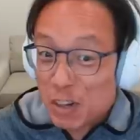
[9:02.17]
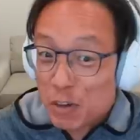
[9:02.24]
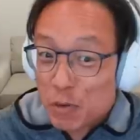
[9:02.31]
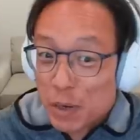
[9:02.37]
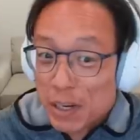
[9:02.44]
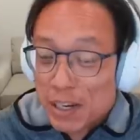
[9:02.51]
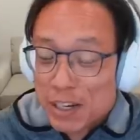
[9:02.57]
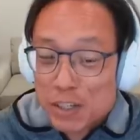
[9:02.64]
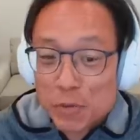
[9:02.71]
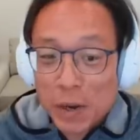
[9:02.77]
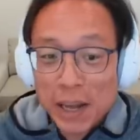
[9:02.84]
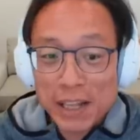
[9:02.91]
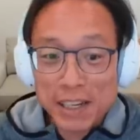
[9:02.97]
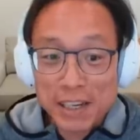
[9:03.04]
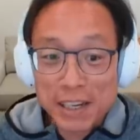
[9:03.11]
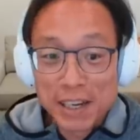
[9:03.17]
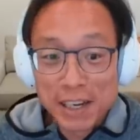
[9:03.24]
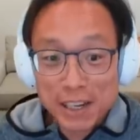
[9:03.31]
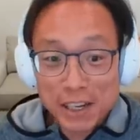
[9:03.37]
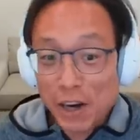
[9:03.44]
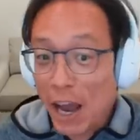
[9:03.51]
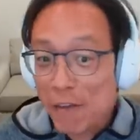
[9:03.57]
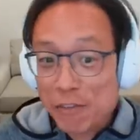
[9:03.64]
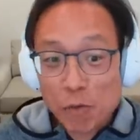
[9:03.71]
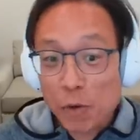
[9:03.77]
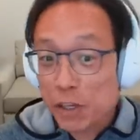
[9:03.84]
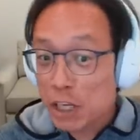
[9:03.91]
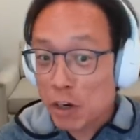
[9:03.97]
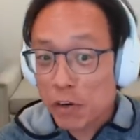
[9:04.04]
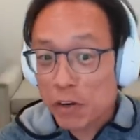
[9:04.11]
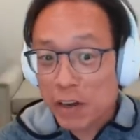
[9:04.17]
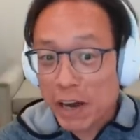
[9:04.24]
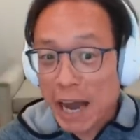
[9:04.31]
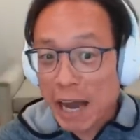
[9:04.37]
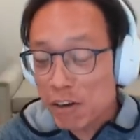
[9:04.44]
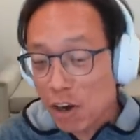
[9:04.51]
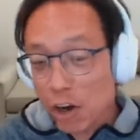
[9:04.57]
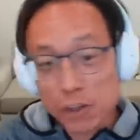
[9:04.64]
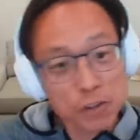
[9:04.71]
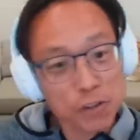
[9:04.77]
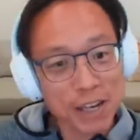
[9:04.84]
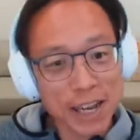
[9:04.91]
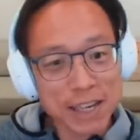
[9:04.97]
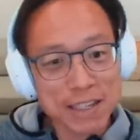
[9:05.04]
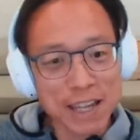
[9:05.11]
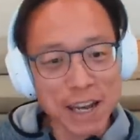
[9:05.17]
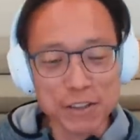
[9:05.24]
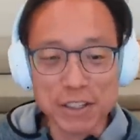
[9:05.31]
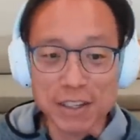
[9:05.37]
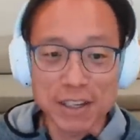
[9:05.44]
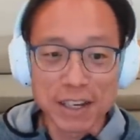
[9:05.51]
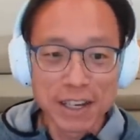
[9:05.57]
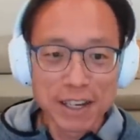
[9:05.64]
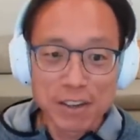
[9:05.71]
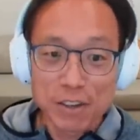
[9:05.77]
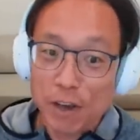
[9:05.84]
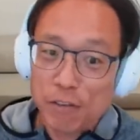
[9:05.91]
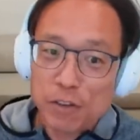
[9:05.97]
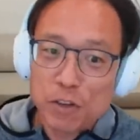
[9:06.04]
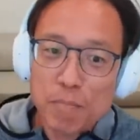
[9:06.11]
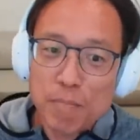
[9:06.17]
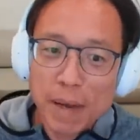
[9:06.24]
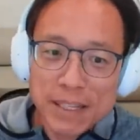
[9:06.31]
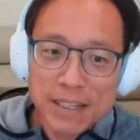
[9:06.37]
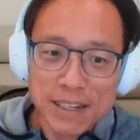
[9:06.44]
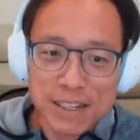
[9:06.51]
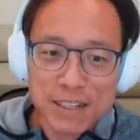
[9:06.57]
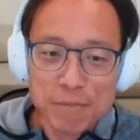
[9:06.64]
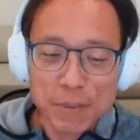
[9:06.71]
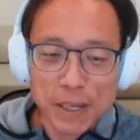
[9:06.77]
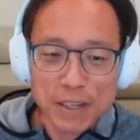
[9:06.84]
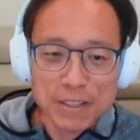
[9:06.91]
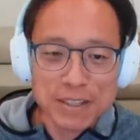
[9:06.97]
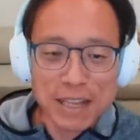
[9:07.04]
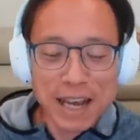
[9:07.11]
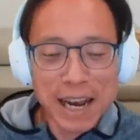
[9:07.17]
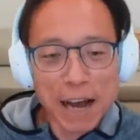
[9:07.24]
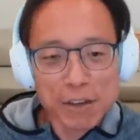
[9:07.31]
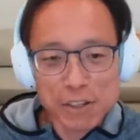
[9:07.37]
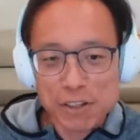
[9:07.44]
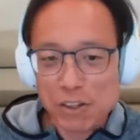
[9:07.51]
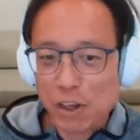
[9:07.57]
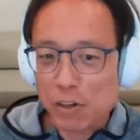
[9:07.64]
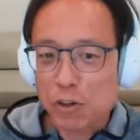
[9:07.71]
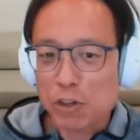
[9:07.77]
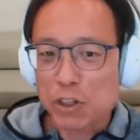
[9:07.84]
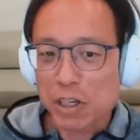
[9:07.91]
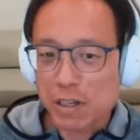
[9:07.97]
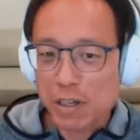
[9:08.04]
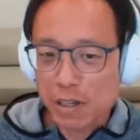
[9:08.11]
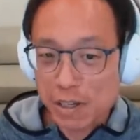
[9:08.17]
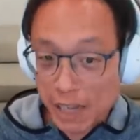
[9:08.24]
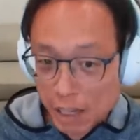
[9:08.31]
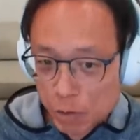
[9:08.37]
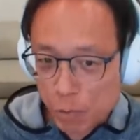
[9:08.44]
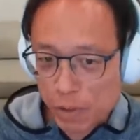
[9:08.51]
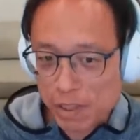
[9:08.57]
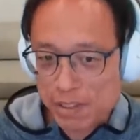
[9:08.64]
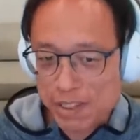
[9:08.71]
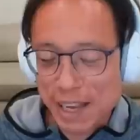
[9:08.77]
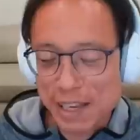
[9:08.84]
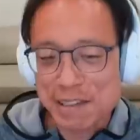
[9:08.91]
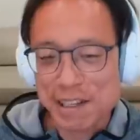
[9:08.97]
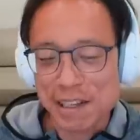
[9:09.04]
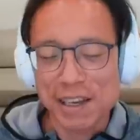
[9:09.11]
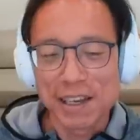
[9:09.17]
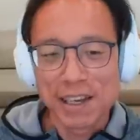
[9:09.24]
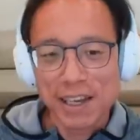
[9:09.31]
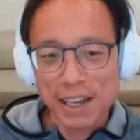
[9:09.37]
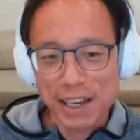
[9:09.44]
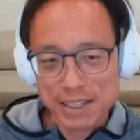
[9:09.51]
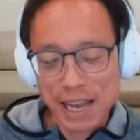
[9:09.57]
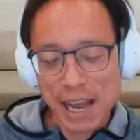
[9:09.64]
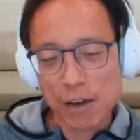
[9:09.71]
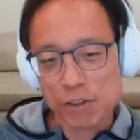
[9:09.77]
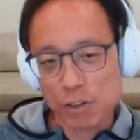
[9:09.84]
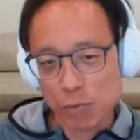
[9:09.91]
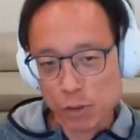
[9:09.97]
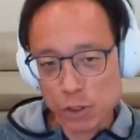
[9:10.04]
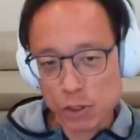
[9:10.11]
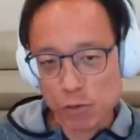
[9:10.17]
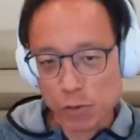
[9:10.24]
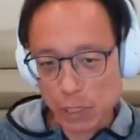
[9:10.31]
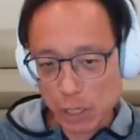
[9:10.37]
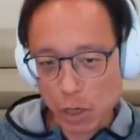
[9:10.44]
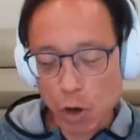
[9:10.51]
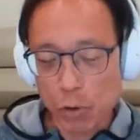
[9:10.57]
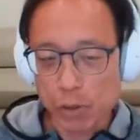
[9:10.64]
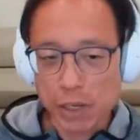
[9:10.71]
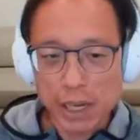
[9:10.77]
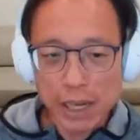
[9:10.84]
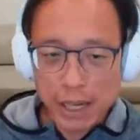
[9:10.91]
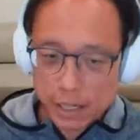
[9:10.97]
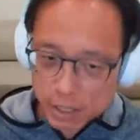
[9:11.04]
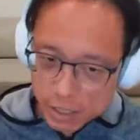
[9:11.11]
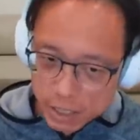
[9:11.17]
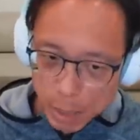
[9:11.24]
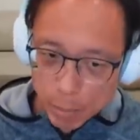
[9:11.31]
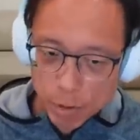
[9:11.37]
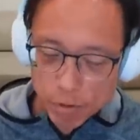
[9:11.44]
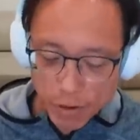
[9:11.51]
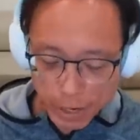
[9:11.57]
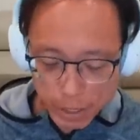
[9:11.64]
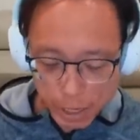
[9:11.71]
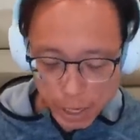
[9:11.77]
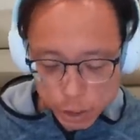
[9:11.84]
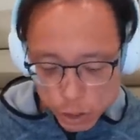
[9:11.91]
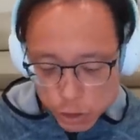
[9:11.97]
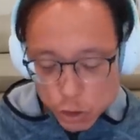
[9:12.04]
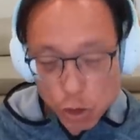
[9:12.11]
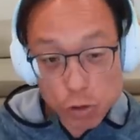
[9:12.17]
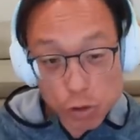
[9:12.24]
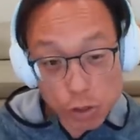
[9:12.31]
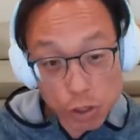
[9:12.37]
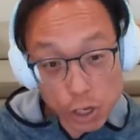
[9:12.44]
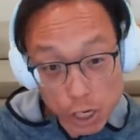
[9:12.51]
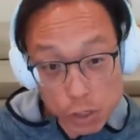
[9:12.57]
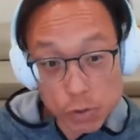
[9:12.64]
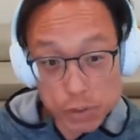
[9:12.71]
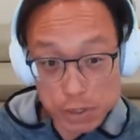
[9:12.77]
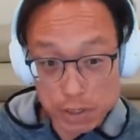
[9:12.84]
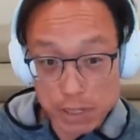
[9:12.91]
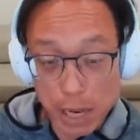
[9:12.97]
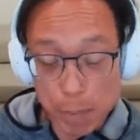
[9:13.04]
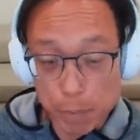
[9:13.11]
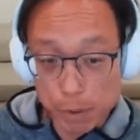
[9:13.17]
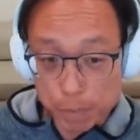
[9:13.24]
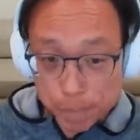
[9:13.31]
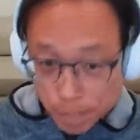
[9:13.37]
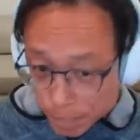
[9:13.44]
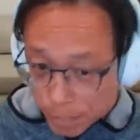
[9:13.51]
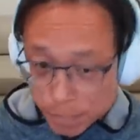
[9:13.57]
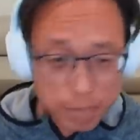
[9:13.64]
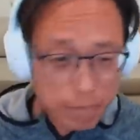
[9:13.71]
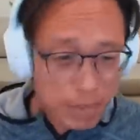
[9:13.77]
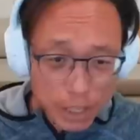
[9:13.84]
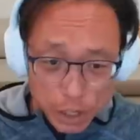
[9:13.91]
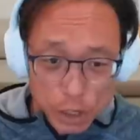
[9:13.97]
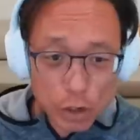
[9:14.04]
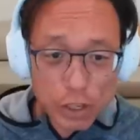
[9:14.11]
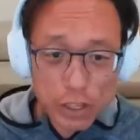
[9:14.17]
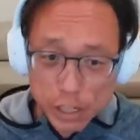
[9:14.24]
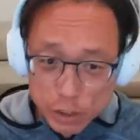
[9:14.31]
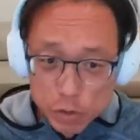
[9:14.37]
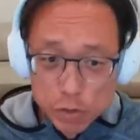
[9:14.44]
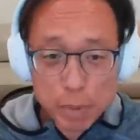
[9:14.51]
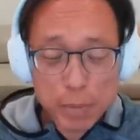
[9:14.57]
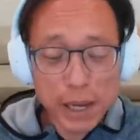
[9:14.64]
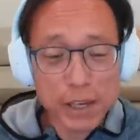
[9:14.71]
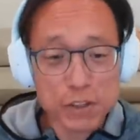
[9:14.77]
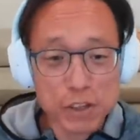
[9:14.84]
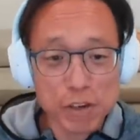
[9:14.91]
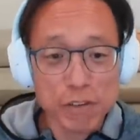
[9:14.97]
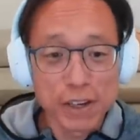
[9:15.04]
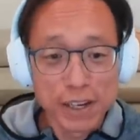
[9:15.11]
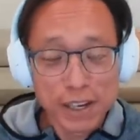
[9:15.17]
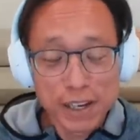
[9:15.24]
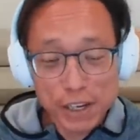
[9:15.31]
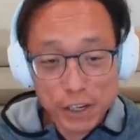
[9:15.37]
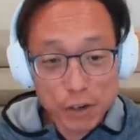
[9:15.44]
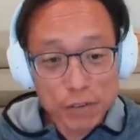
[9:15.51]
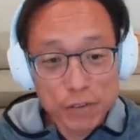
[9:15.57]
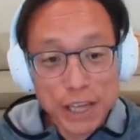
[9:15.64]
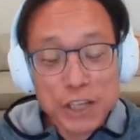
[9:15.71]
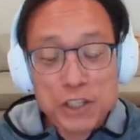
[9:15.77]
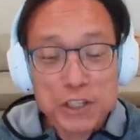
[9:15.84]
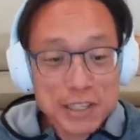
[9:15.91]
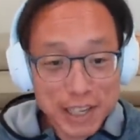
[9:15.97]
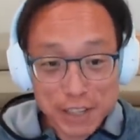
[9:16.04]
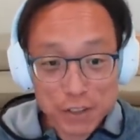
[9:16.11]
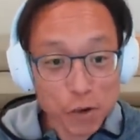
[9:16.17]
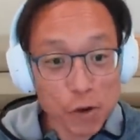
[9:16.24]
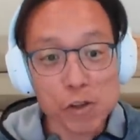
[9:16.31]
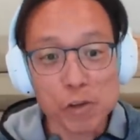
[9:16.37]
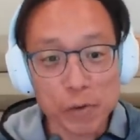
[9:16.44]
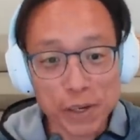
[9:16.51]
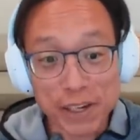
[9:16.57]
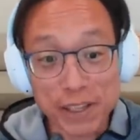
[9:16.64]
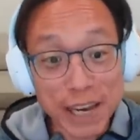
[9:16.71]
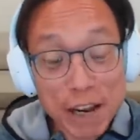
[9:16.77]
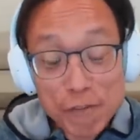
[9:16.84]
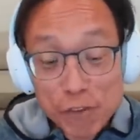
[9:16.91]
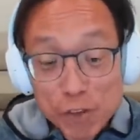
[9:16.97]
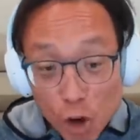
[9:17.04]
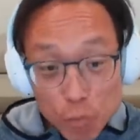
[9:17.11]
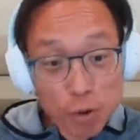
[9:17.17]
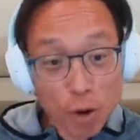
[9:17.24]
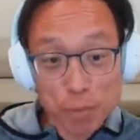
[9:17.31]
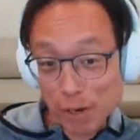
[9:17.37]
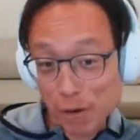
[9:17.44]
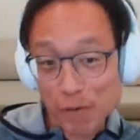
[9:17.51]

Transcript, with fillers: don't treat it as well. And you know, after one year you're out onto the next house. And you have to do maintenance because that house is not usually dealt with as nicely as a house in which you really own. It's the same effect. And just to go to the country's example, you know, in the extreme case, you have you know nations like North Korea that have no property